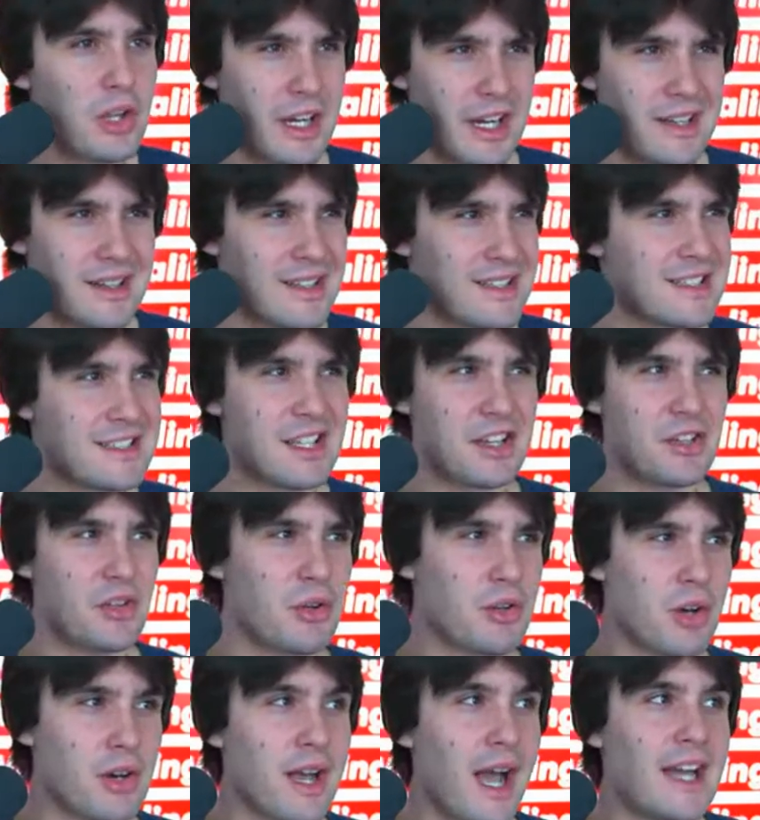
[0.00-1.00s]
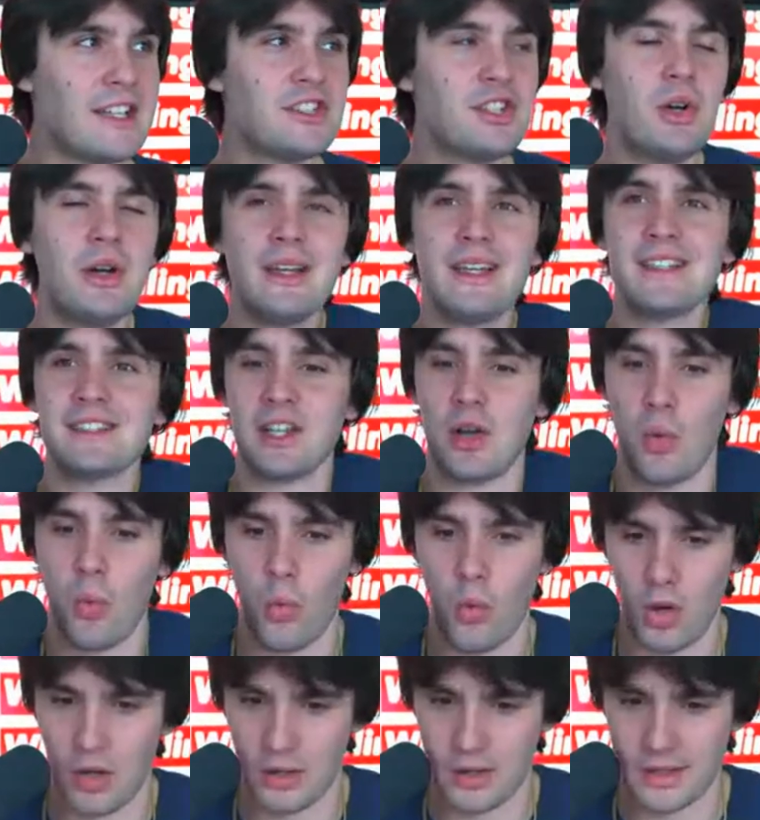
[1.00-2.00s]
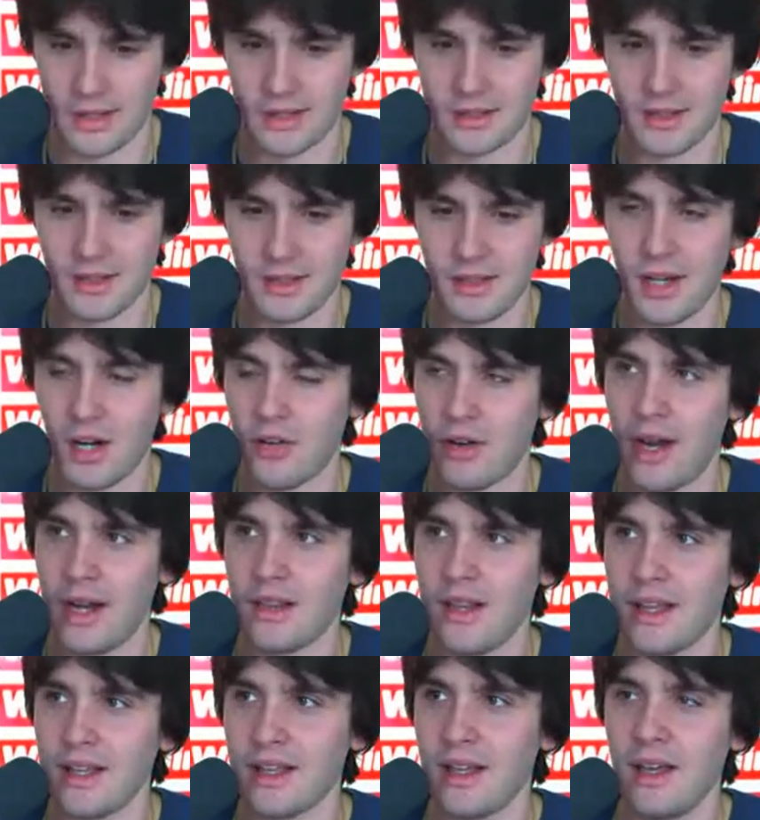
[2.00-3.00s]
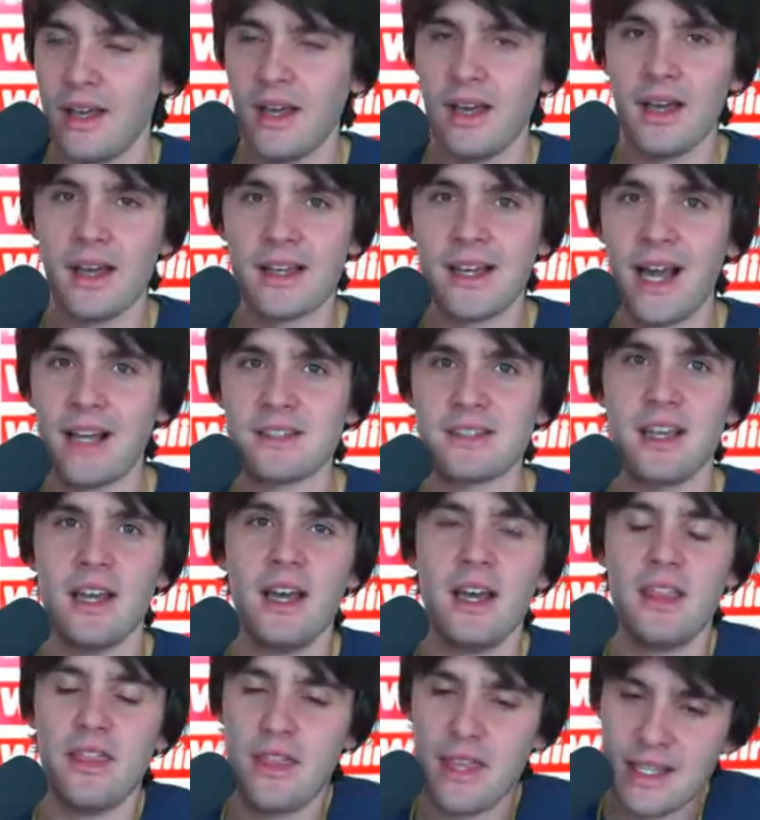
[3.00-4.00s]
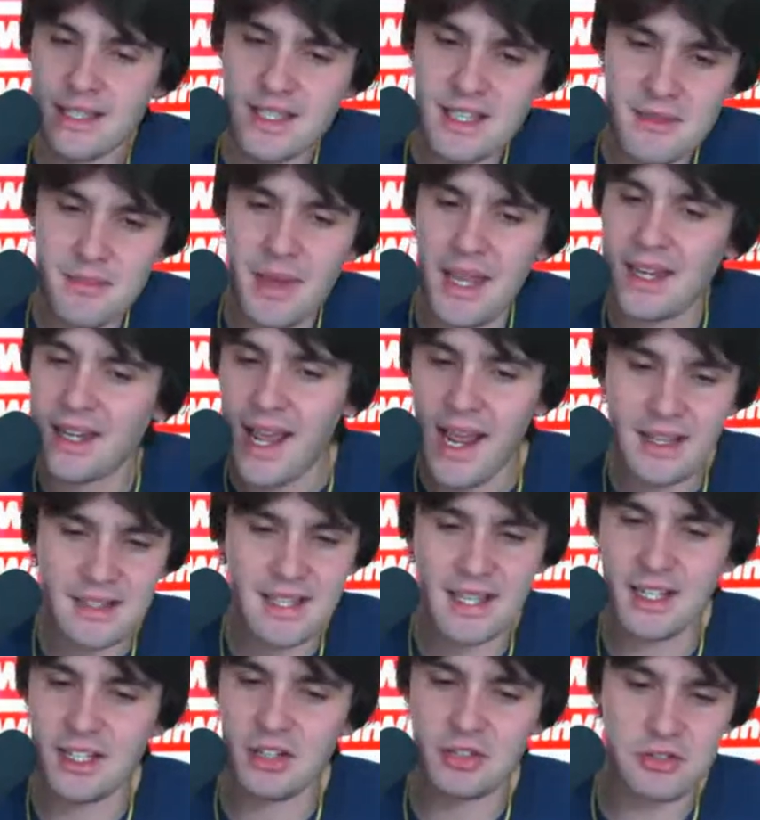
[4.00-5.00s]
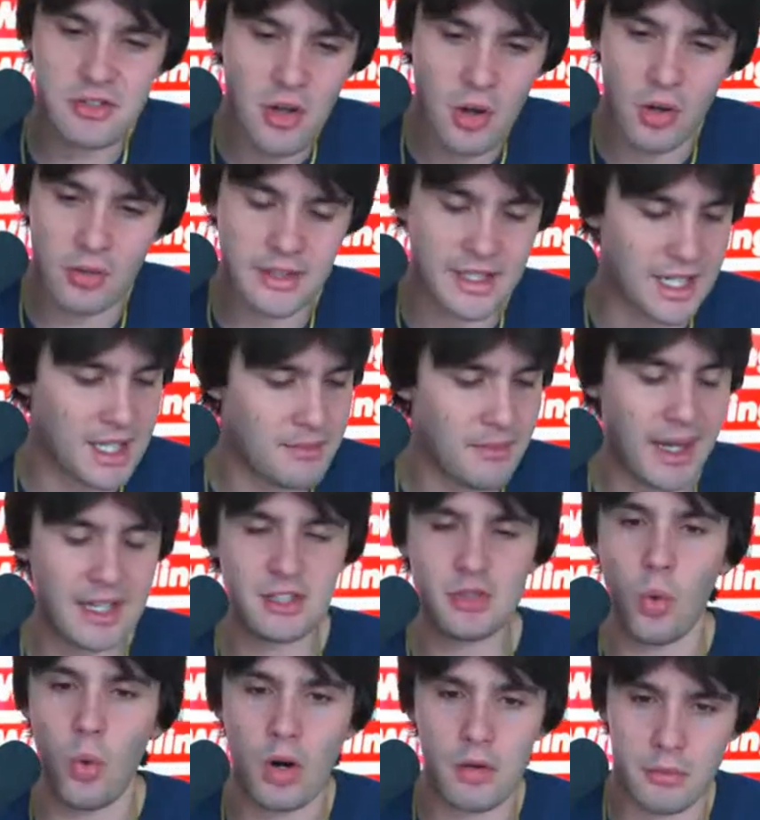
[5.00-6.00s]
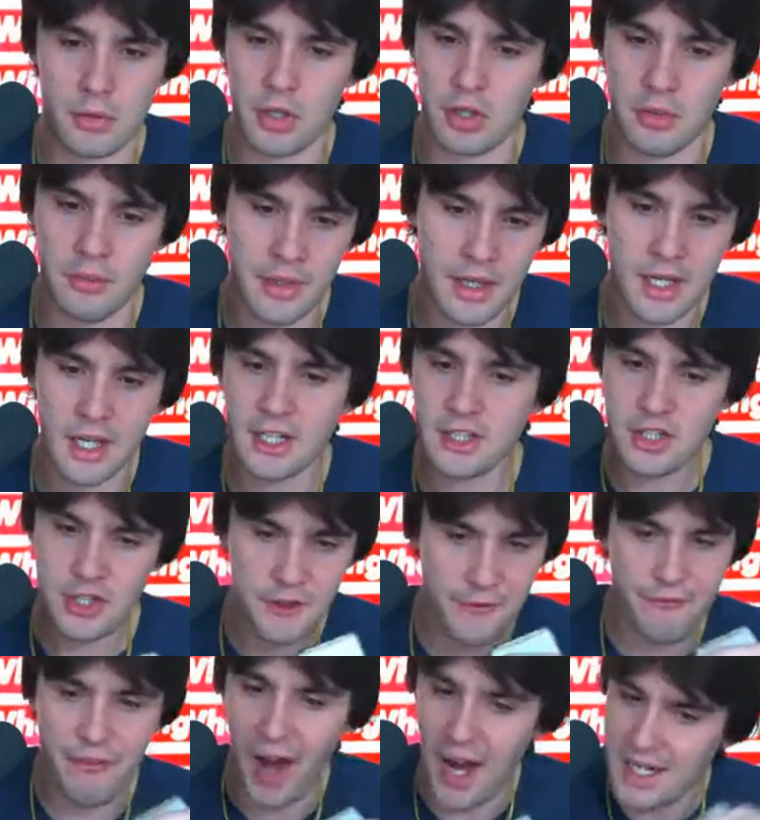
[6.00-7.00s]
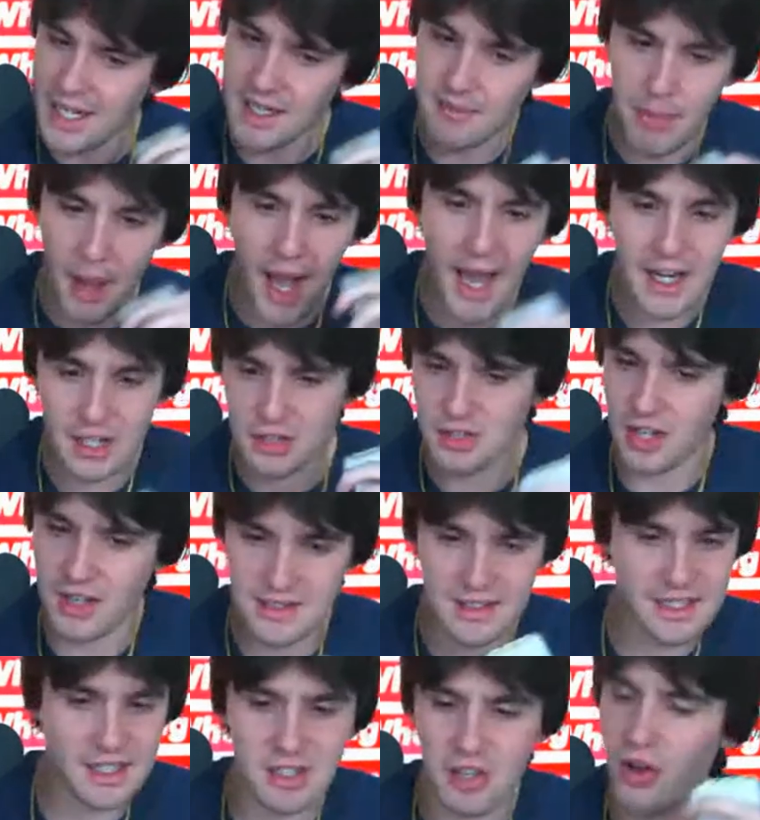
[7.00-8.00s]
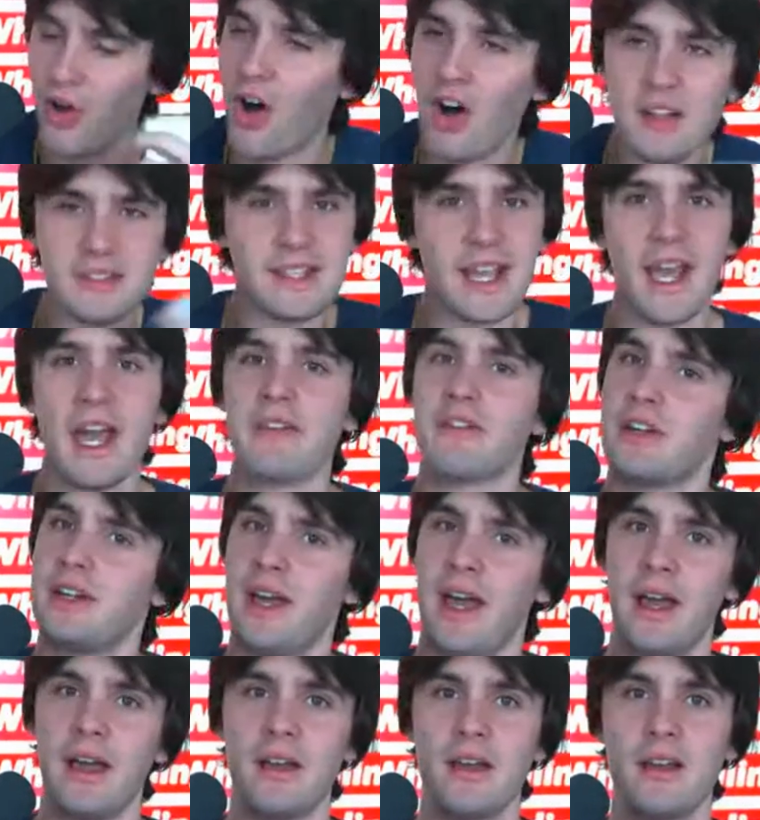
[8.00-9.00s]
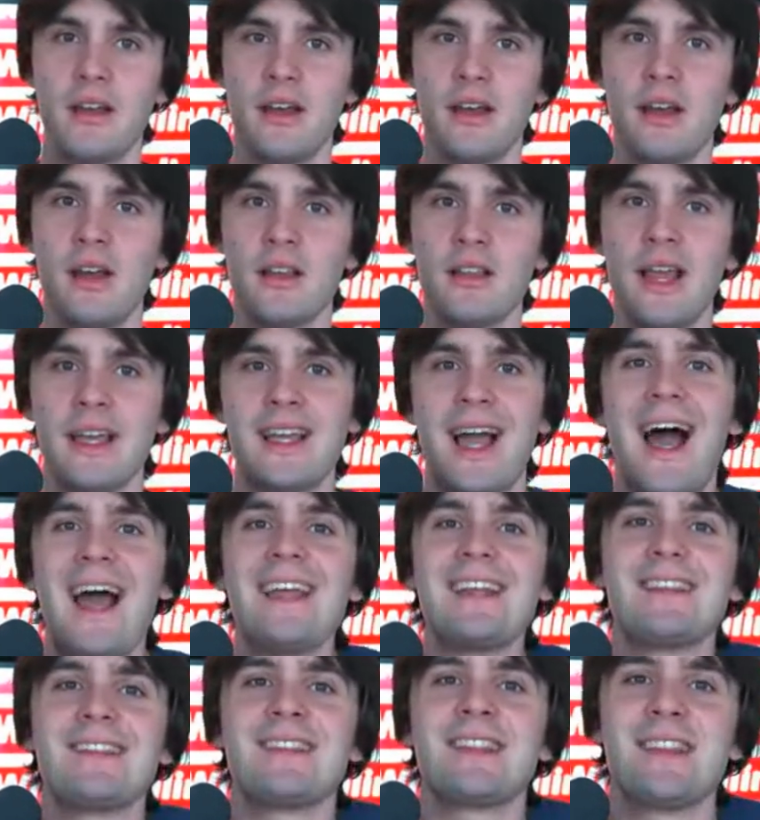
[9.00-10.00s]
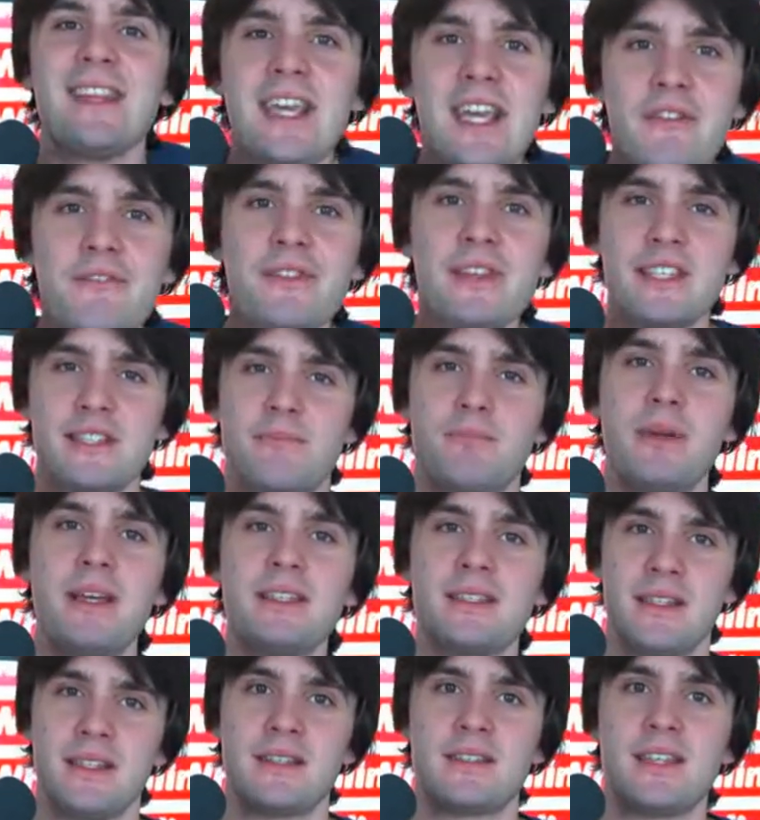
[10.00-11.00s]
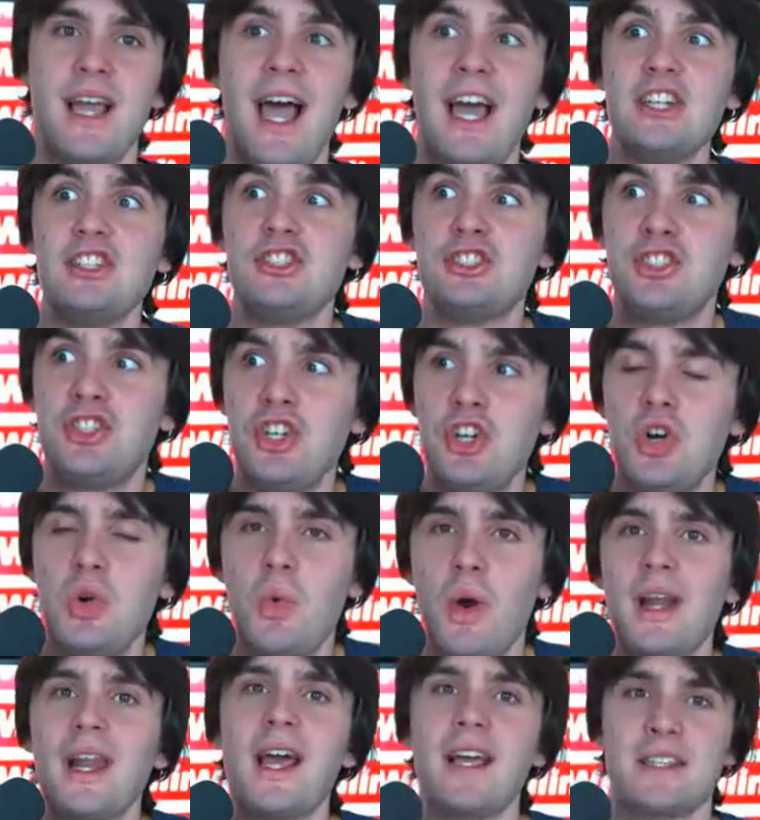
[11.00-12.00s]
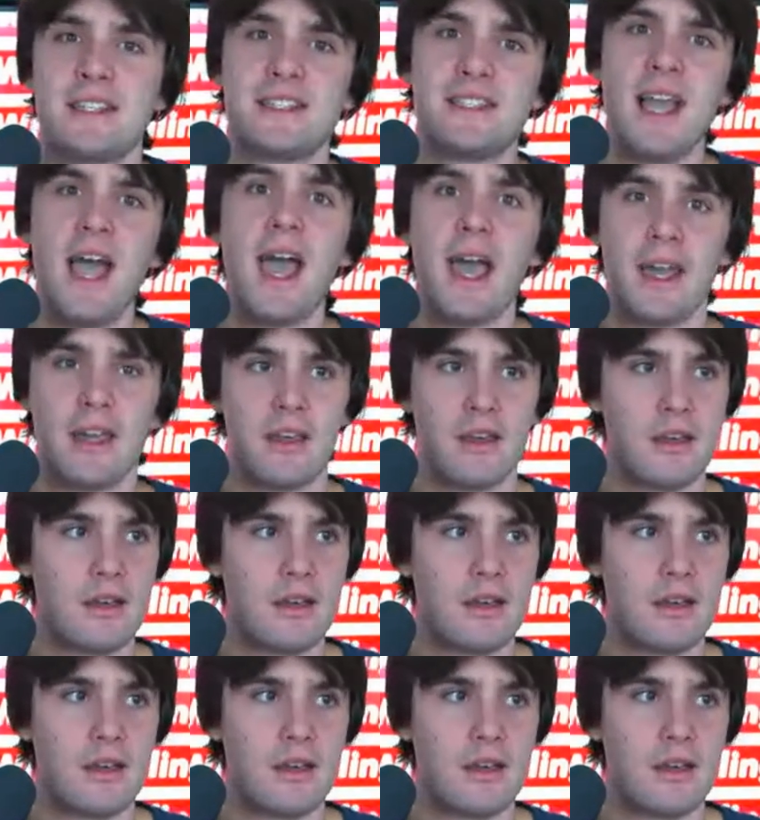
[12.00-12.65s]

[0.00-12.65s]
Or I'm going to sell you a I do it because it works. All right. Like, guys, this is me at 18 years old in my dorm room, just finding buyers on Zillow all day, every day. Like, I live this business. I do what I say.